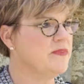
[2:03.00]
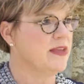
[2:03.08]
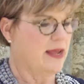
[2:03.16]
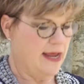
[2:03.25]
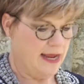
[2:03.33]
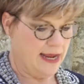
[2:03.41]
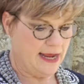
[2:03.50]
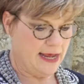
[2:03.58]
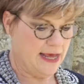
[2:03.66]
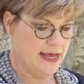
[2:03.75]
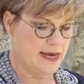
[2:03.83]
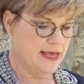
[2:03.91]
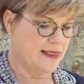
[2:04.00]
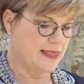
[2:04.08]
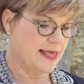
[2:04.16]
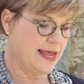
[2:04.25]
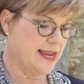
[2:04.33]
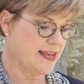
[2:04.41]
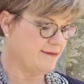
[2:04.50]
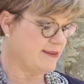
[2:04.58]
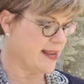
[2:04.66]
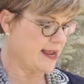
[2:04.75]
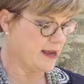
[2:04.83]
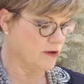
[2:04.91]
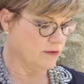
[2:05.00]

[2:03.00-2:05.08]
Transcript: and they have now